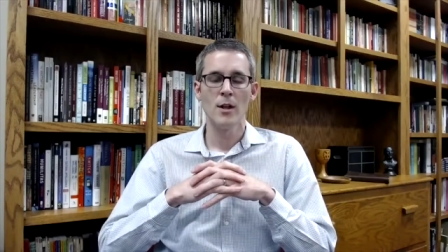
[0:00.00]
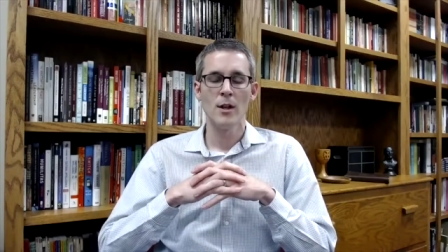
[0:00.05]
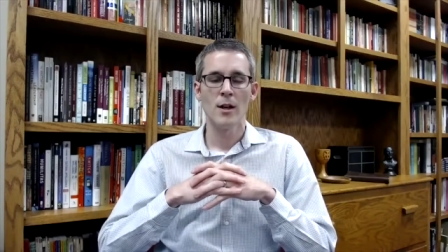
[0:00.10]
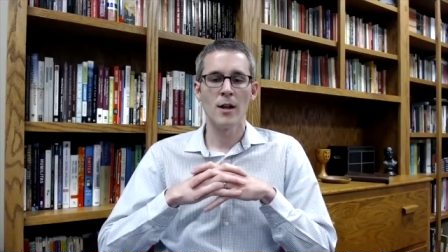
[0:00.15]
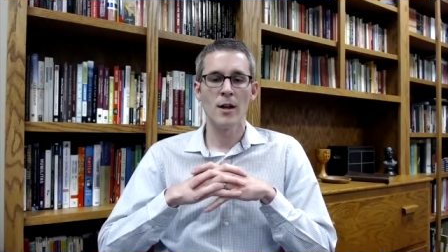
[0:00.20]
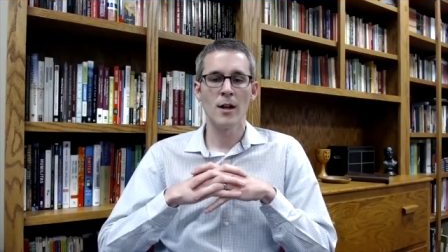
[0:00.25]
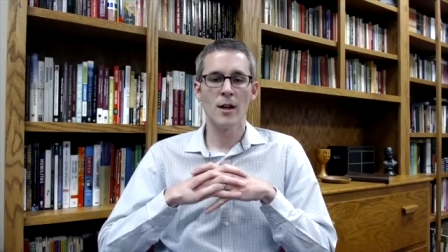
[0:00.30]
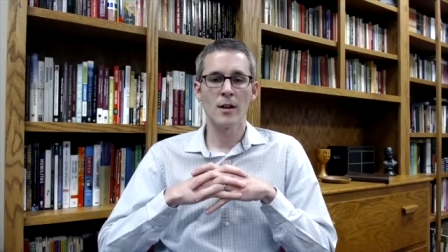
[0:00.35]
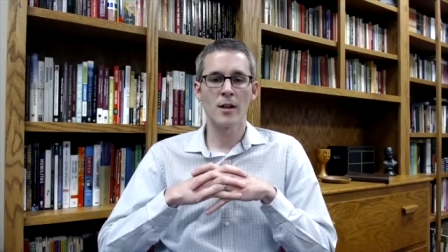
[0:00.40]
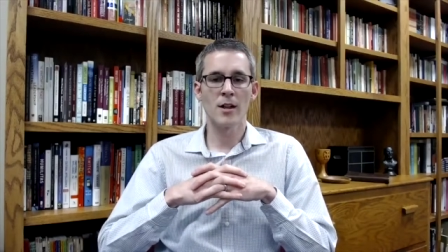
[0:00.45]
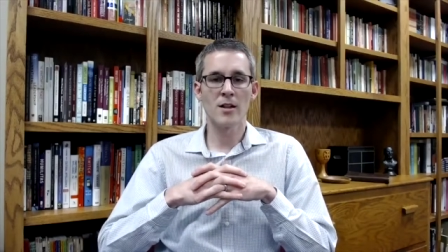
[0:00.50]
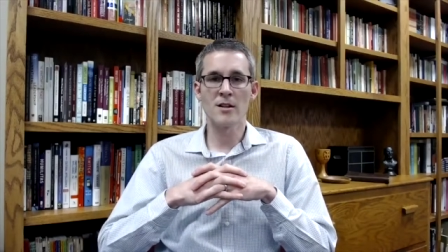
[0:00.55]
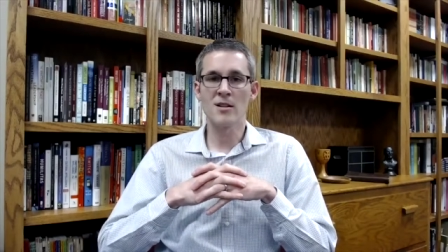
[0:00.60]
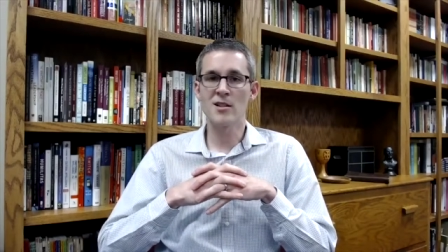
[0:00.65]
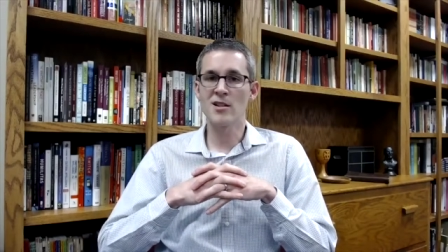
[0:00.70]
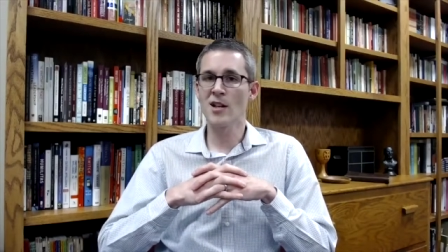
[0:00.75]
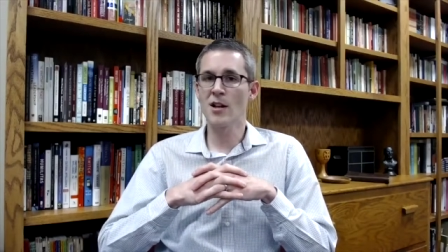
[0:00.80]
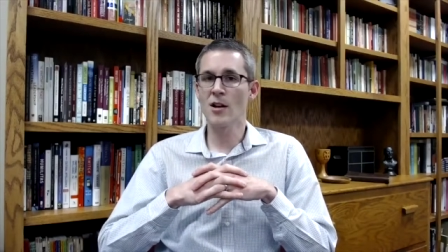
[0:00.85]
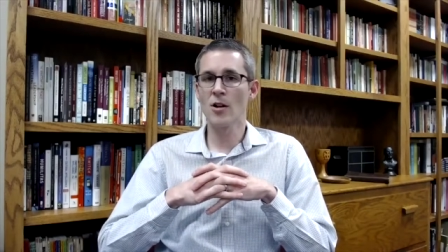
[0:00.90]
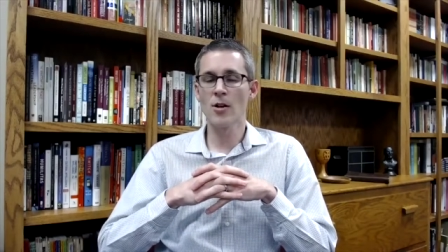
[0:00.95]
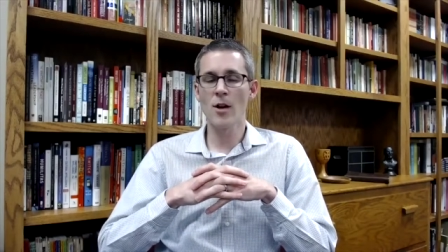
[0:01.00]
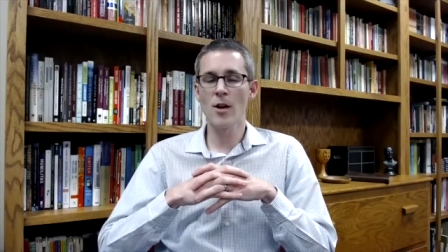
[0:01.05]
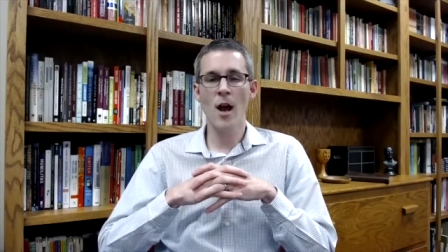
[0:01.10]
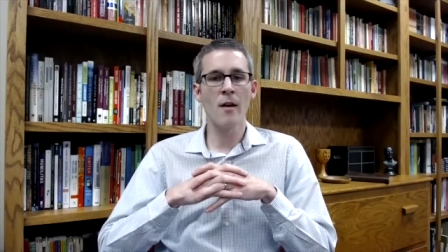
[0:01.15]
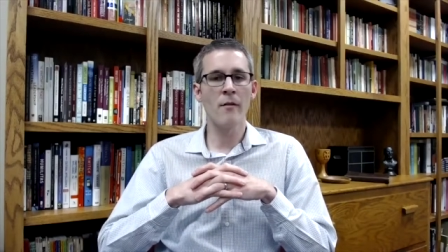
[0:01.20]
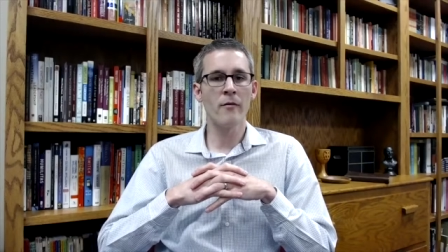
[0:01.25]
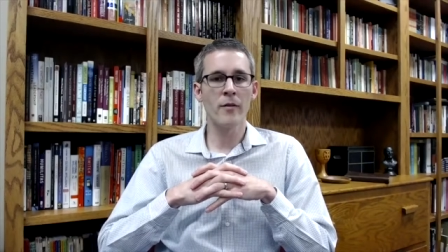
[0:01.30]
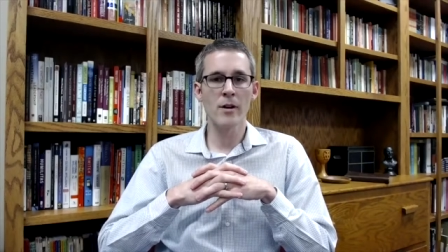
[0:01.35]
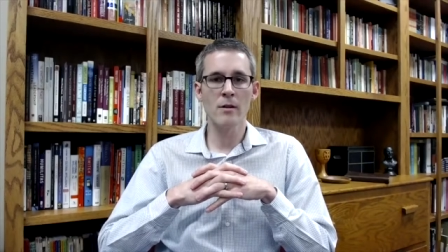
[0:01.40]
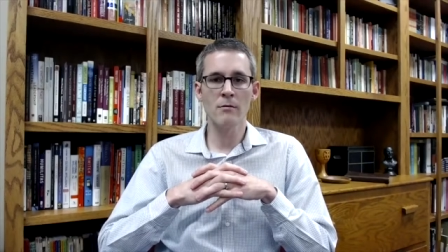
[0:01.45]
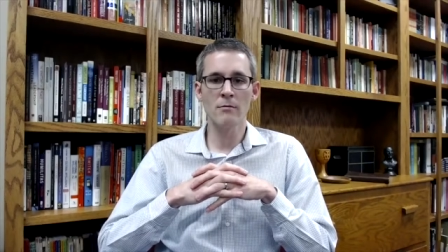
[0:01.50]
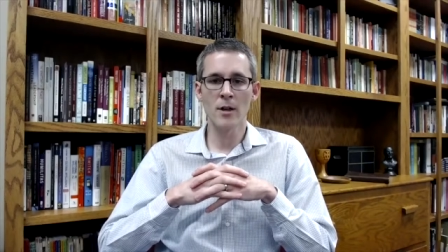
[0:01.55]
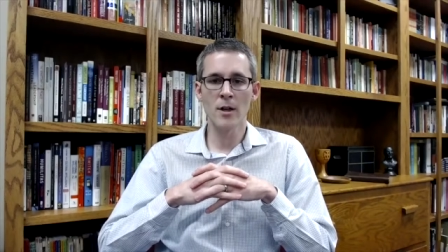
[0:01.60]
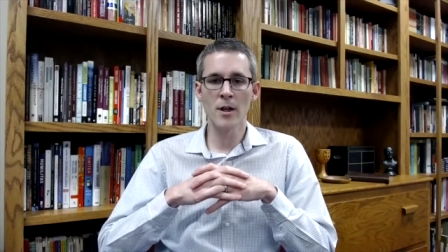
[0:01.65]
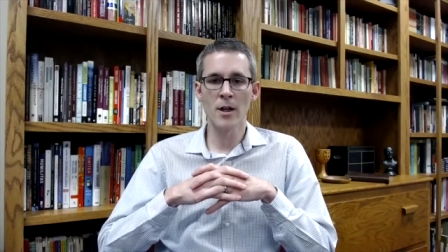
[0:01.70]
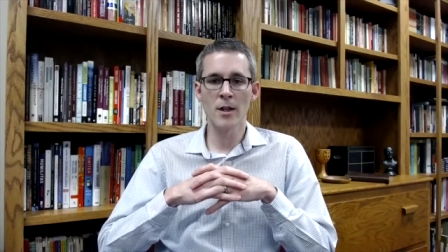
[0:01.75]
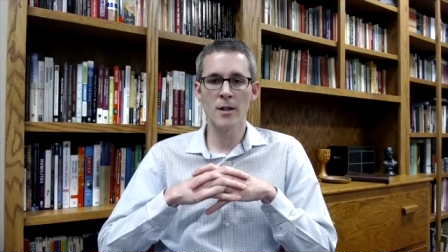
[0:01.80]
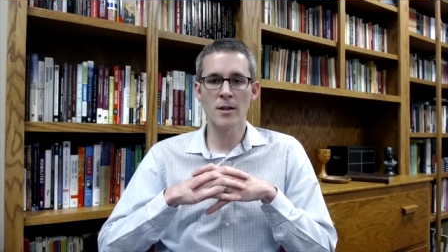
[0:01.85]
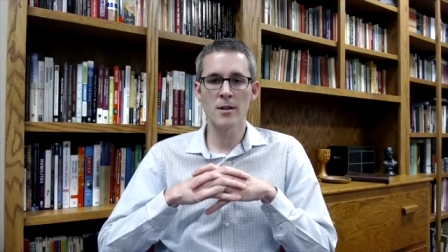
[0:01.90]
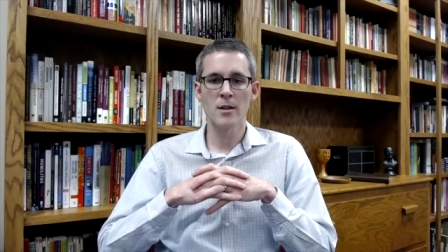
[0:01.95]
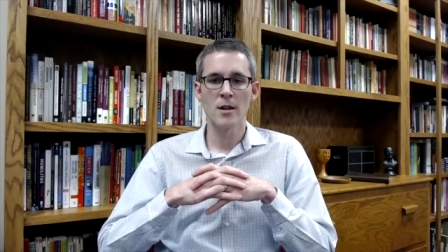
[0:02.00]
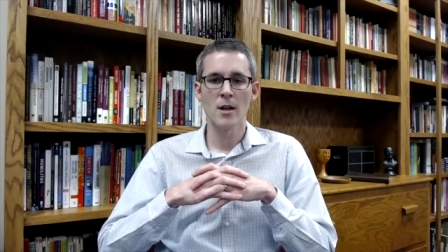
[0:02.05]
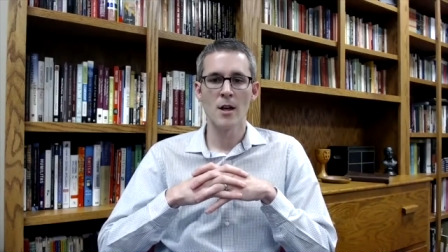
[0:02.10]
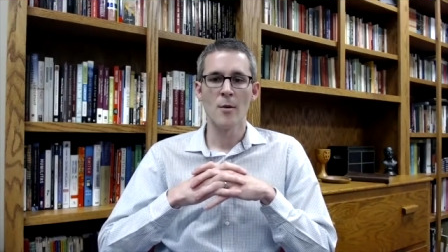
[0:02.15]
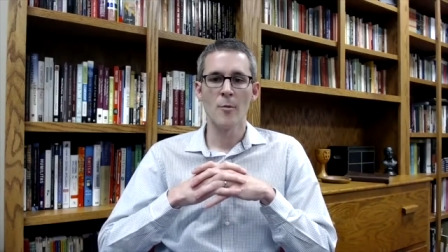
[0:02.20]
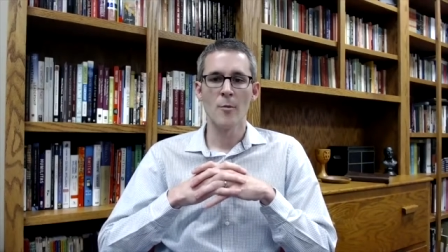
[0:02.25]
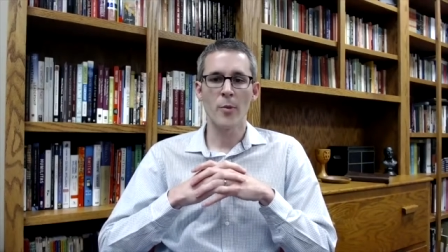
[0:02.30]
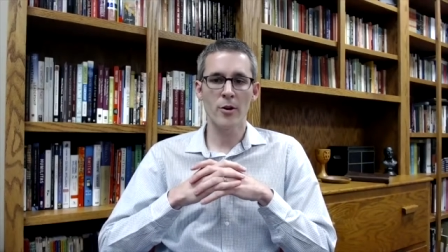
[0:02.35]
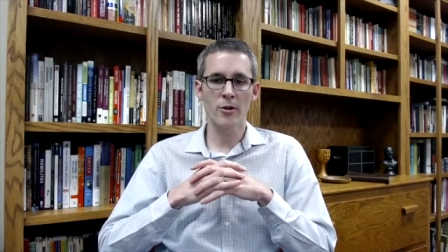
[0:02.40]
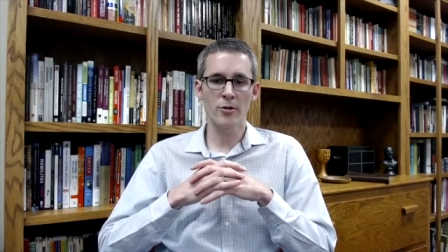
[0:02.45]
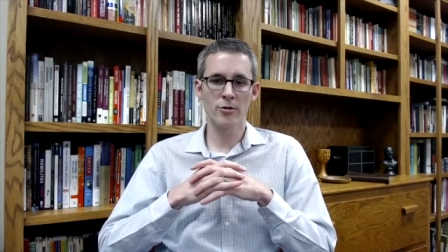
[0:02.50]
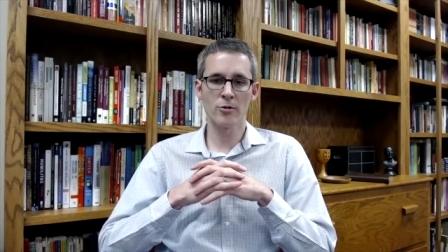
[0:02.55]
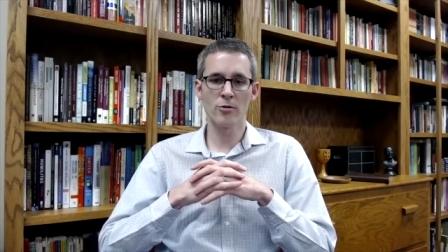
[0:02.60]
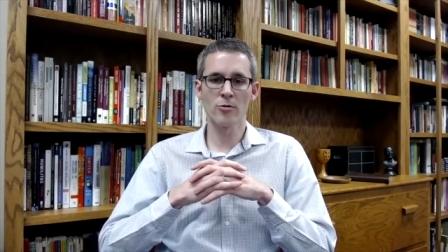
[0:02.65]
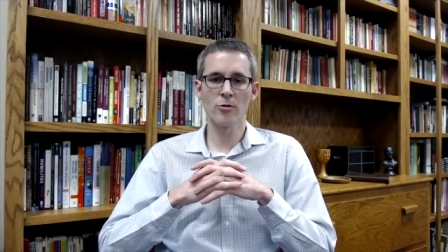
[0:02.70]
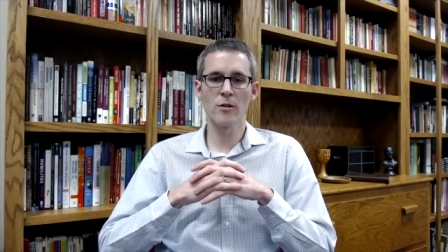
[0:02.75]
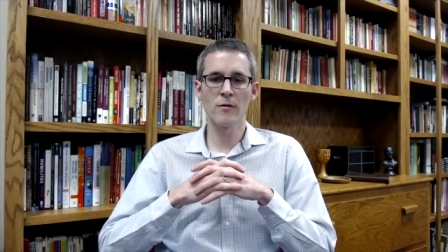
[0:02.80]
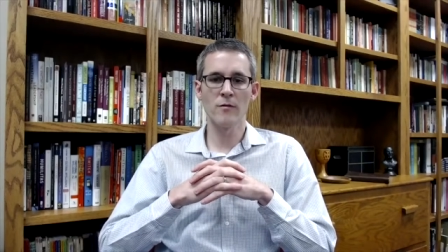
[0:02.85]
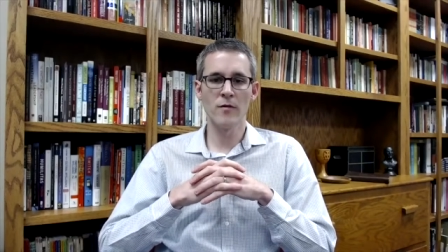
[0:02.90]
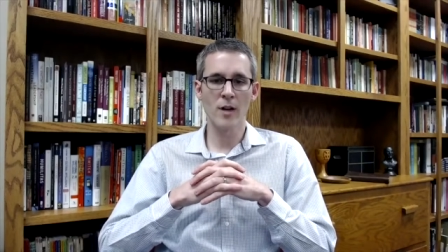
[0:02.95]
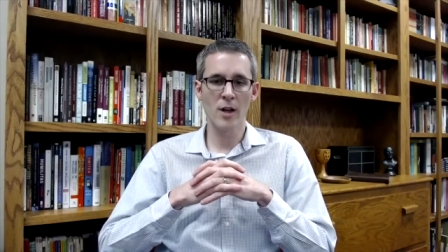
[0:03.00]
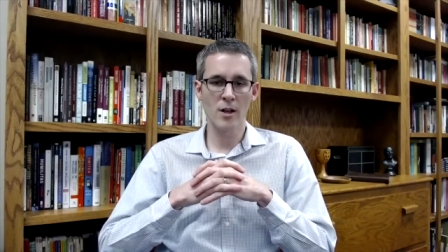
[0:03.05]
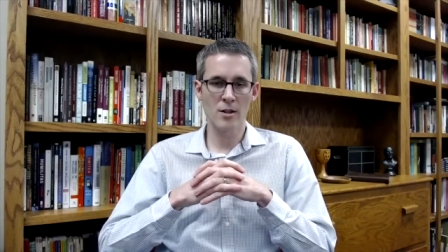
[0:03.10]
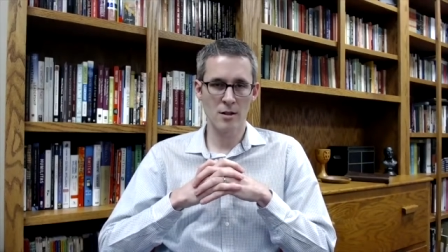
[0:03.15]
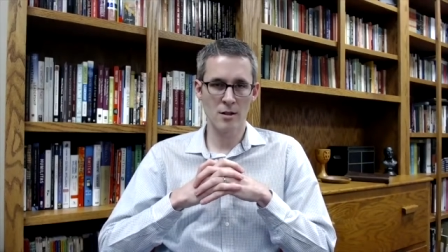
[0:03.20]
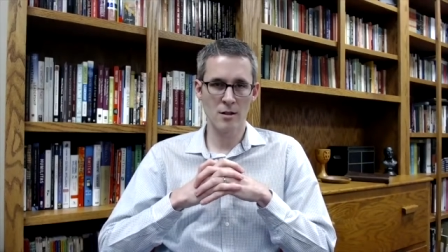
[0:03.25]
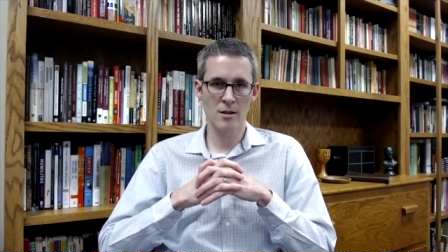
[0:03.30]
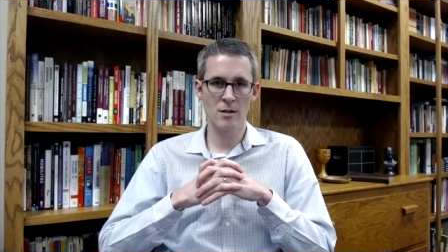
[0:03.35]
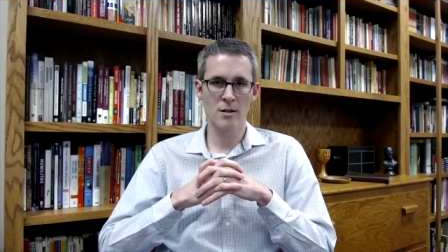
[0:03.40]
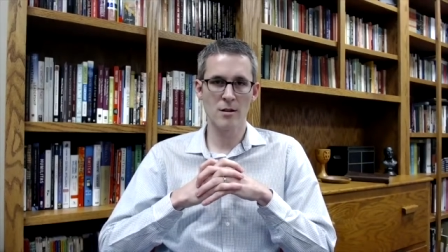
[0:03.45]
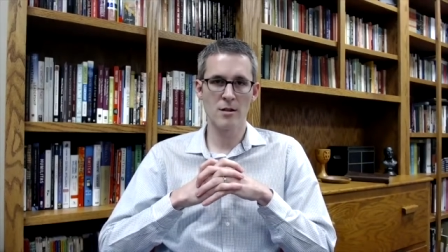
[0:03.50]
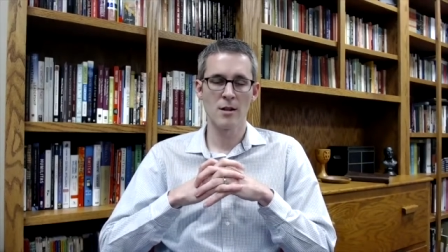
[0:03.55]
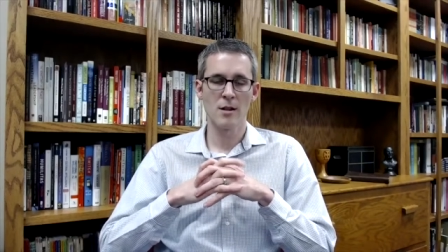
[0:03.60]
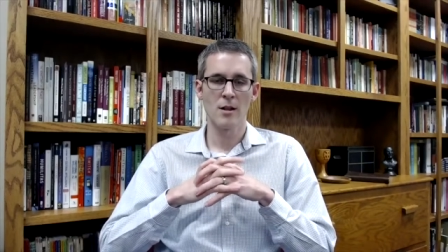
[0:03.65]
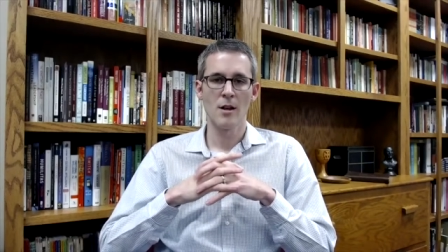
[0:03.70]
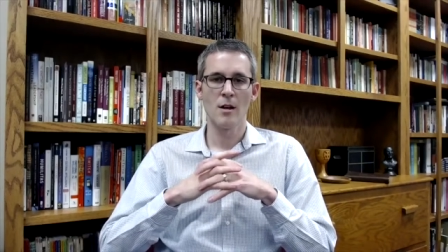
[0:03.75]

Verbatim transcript: uh, consider everyone's personal convictions